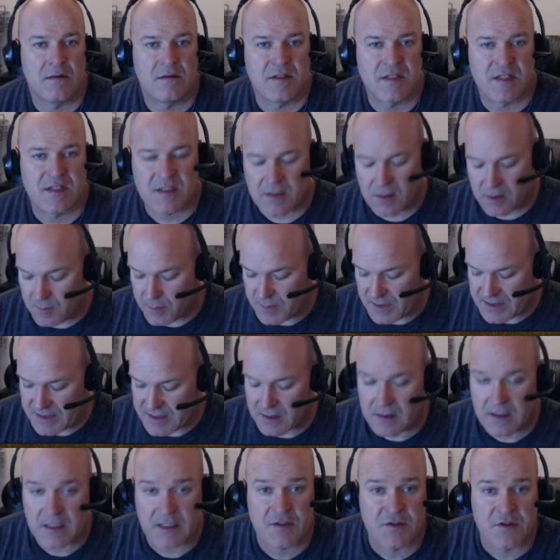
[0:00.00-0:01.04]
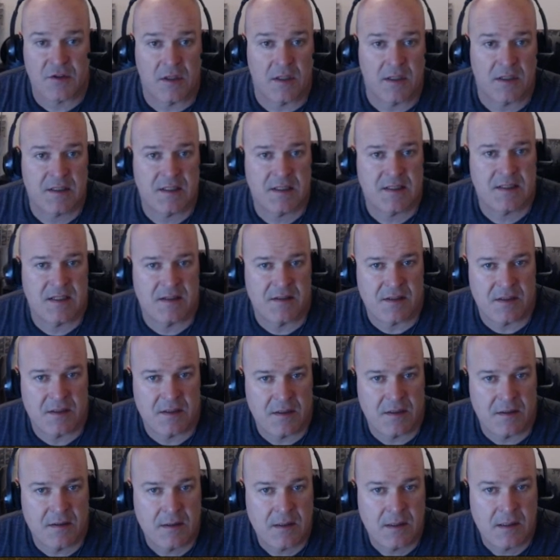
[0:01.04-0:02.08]
Let's just call it basic electronics. It sounds
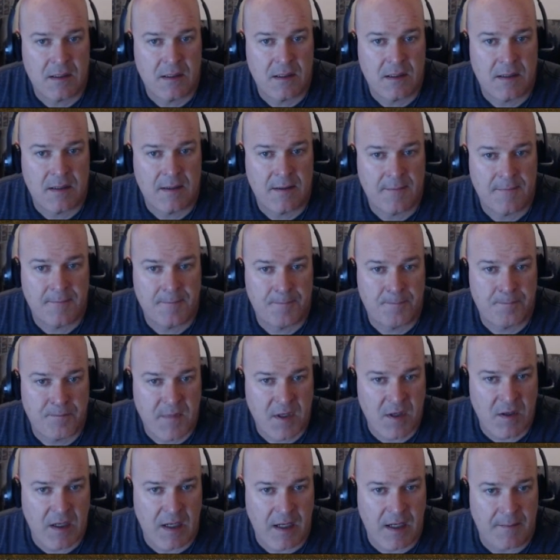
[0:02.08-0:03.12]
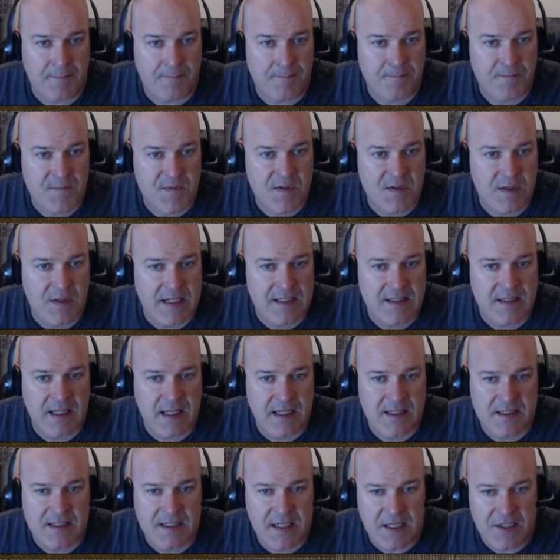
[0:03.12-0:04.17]
good. Alright, so that's
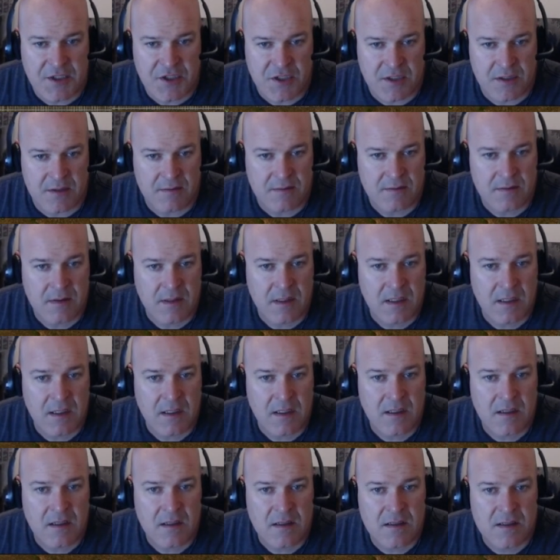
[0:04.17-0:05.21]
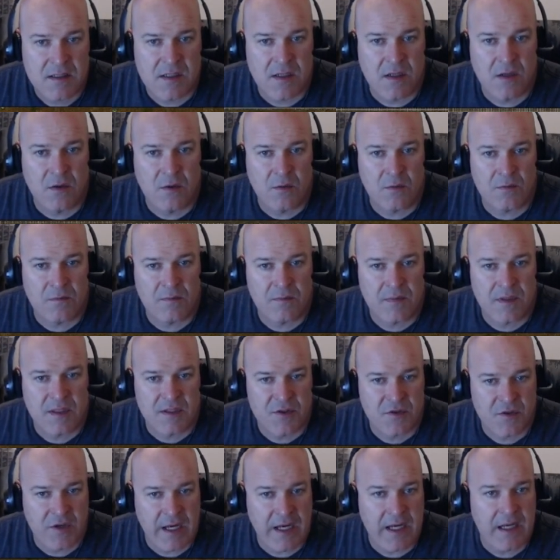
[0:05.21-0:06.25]
that station. So the
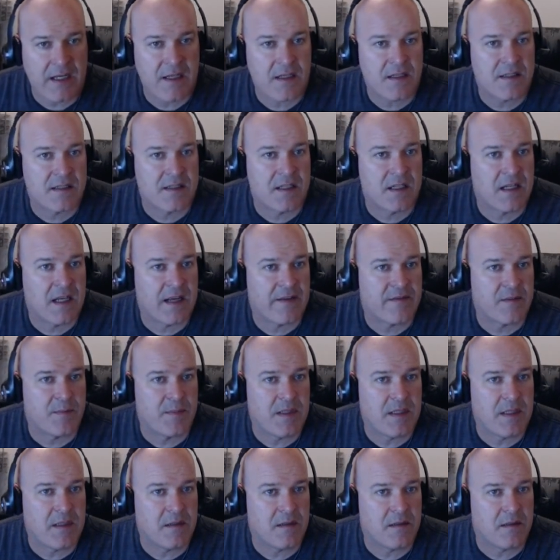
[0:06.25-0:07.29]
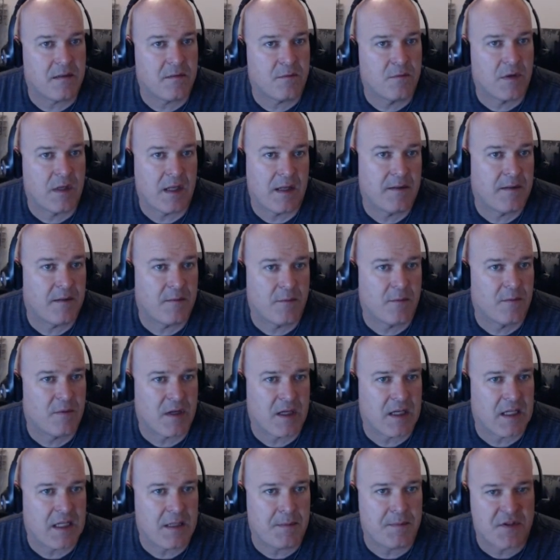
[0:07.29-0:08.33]
train is going to have to be, and we're not
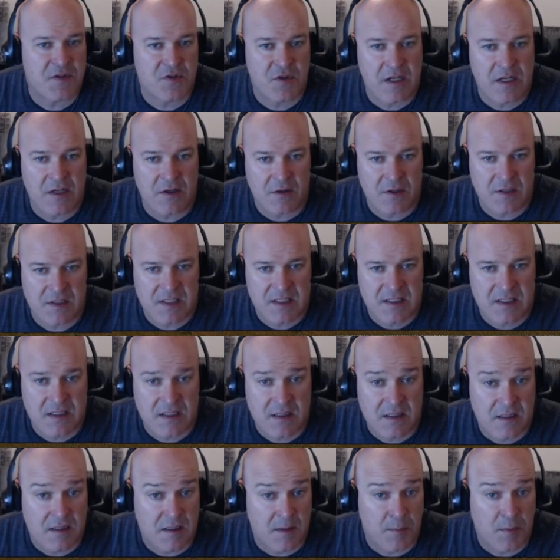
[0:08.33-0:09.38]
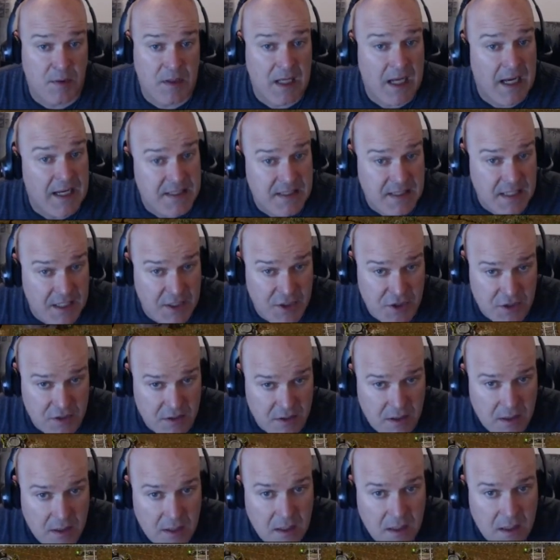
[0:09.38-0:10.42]
going to keep this train here because this is a supply
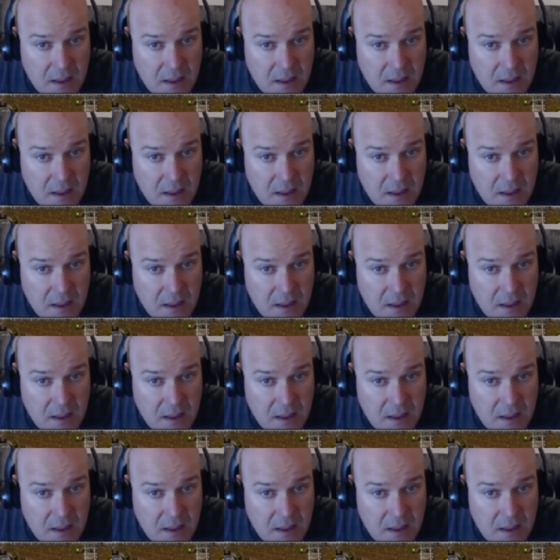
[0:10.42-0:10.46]
station,